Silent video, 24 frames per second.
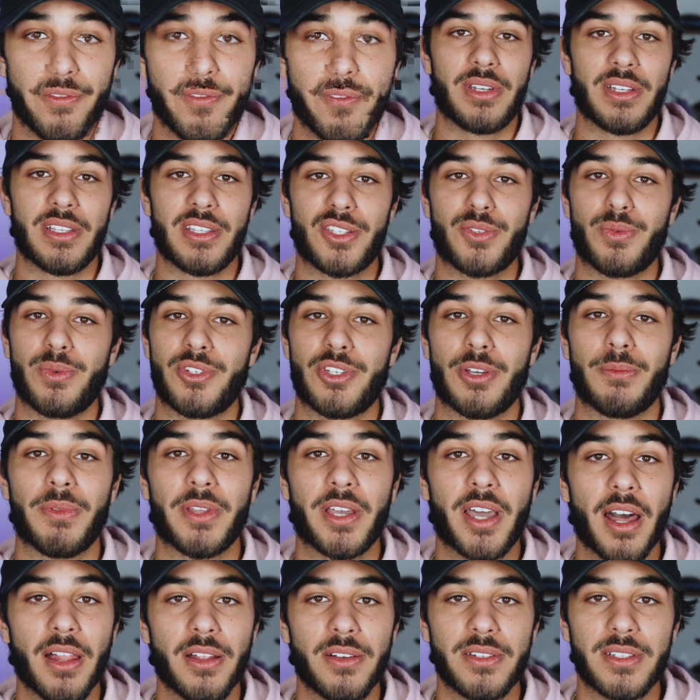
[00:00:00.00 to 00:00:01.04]
you can switch up
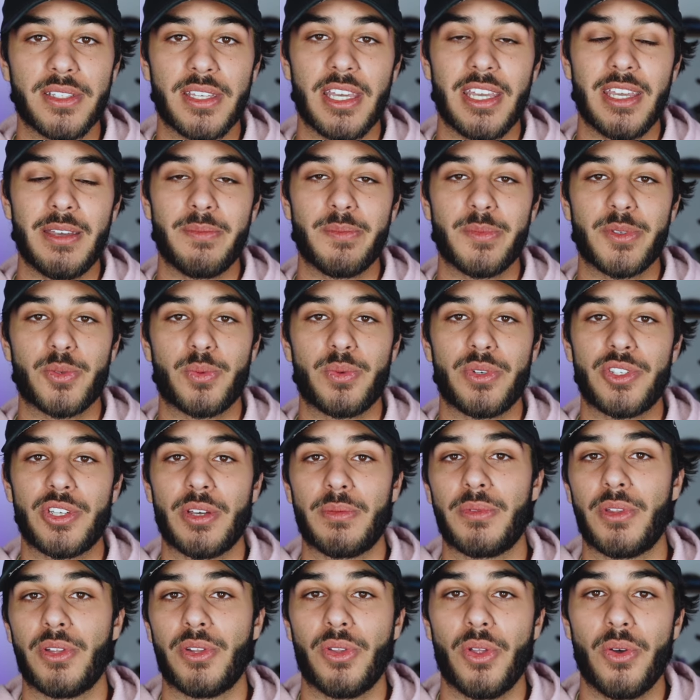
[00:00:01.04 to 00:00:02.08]
the color scheme, switch
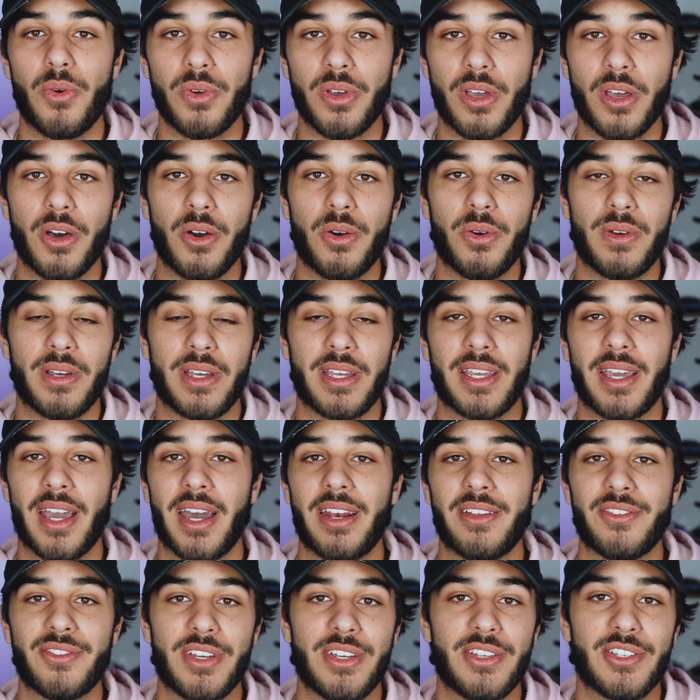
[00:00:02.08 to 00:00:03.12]
up the logo, and
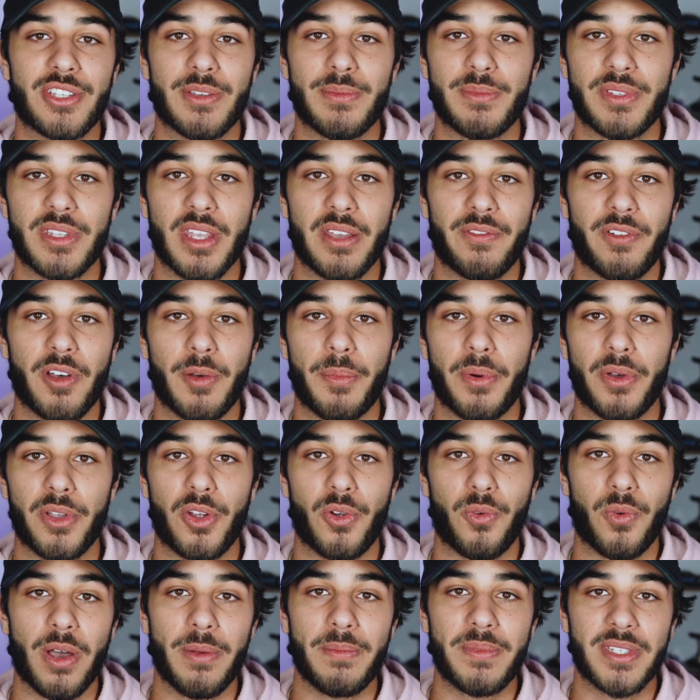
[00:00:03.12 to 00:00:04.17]
kind of change some stuff up on
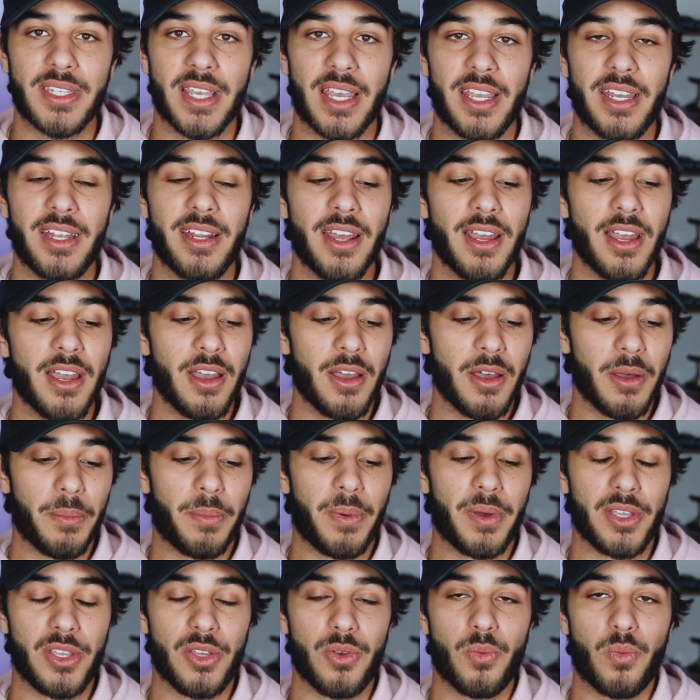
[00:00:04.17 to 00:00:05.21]
your website,
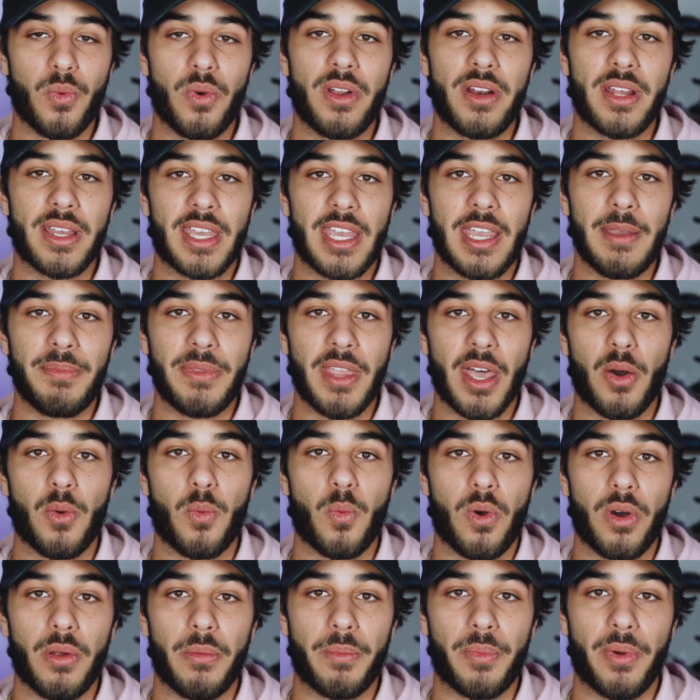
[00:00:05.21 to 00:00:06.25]
but you want to keep that
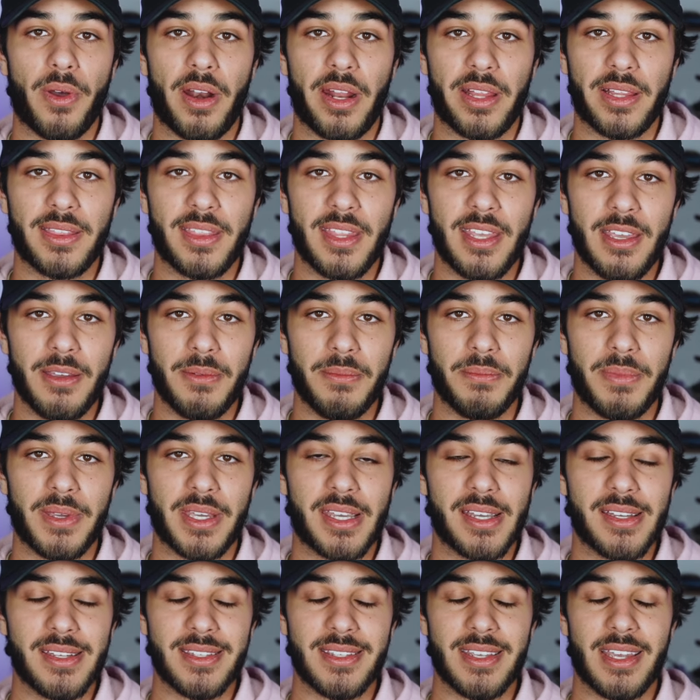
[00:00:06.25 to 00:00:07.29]
one product theme
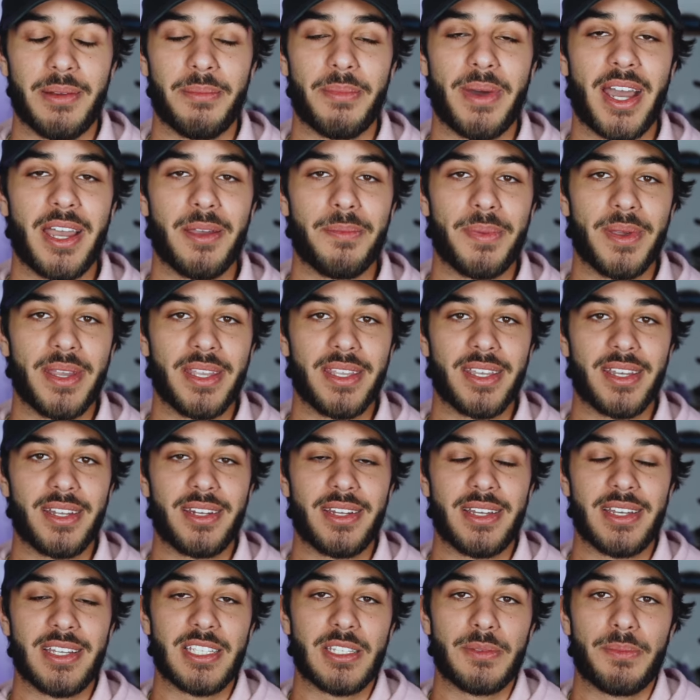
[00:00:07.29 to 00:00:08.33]
because in my
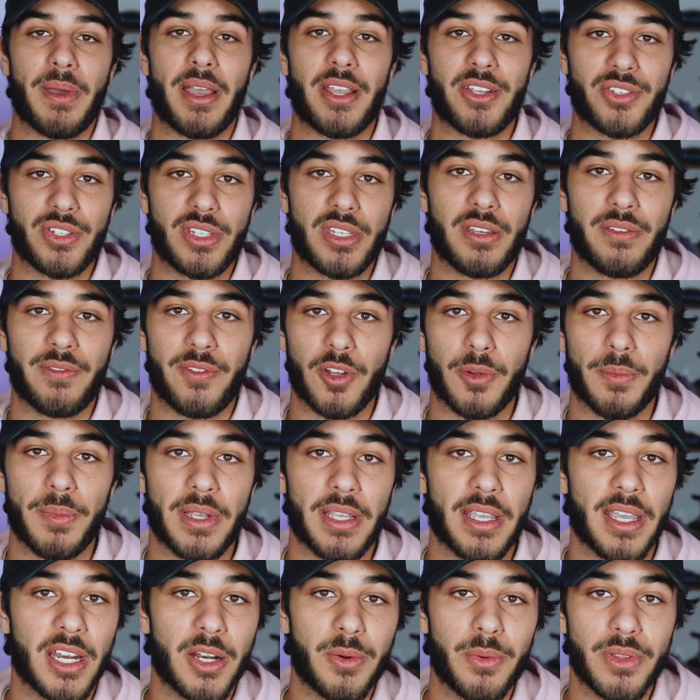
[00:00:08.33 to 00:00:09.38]
opinion, especially if you're a
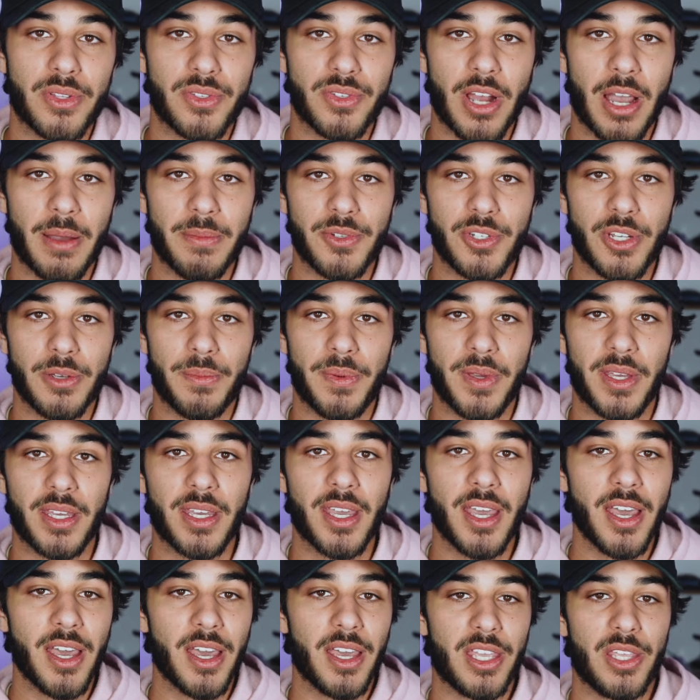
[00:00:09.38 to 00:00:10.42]
beginner with
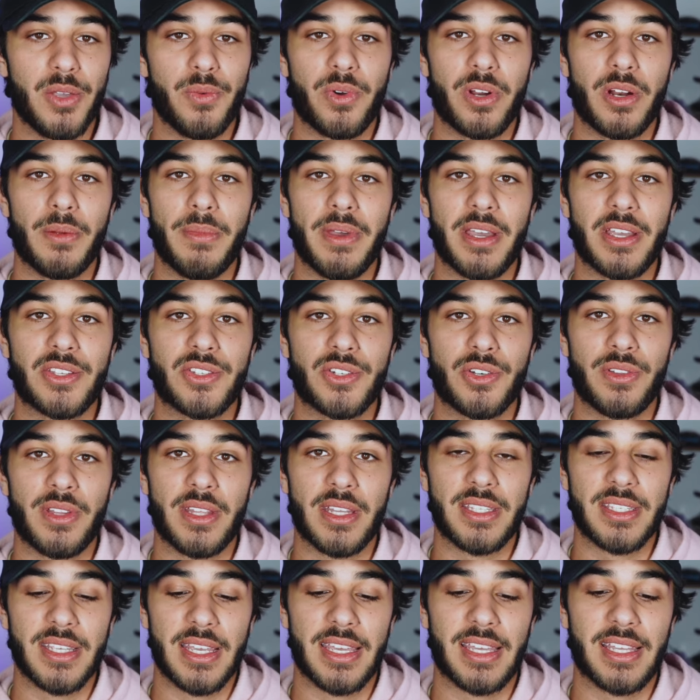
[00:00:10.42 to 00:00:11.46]
dropshipping, you want to make sure
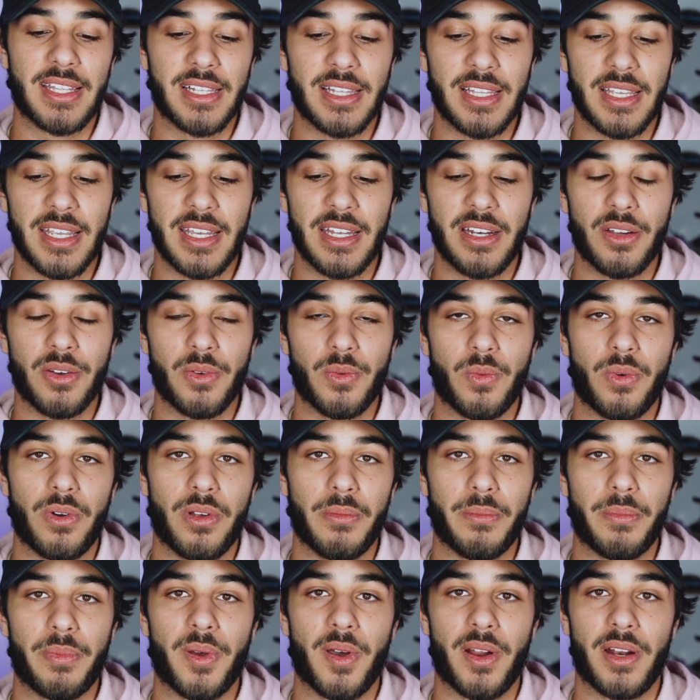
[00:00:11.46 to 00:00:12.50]
that it's a clean
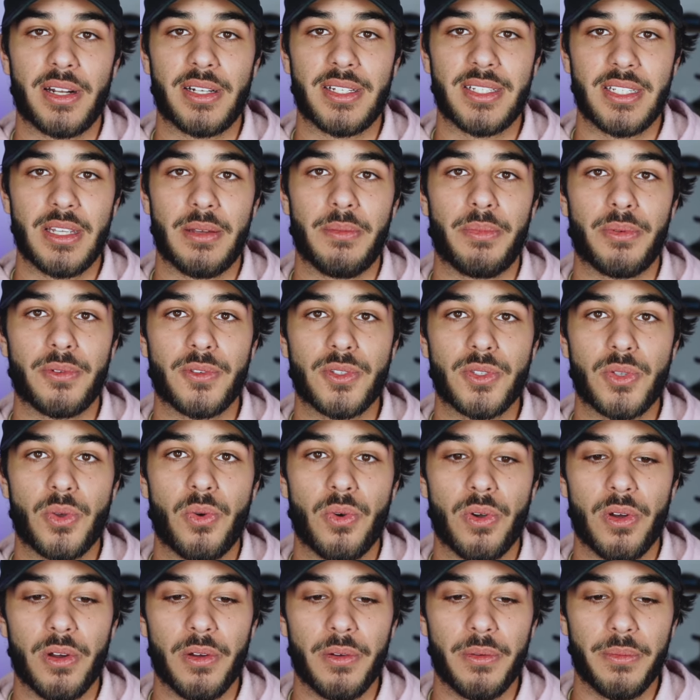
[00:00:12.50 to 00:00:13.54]
one product simple
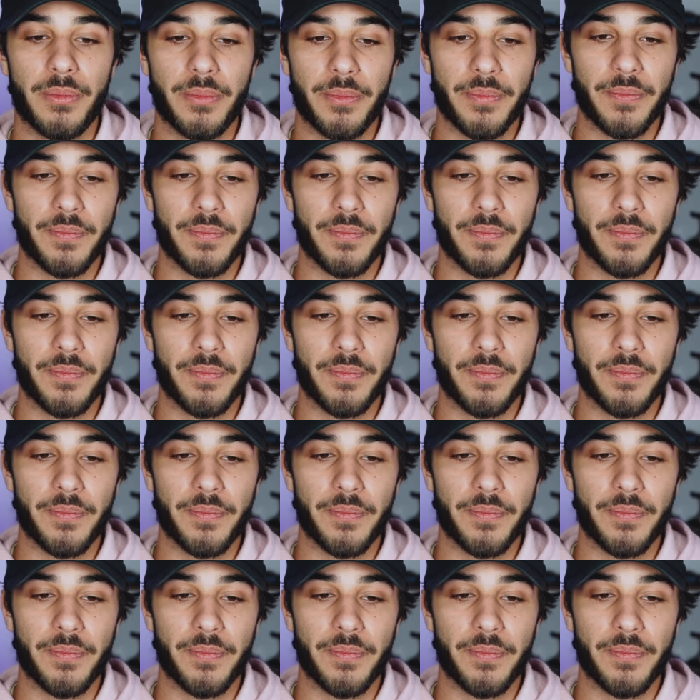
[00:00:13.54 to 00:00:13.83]
store.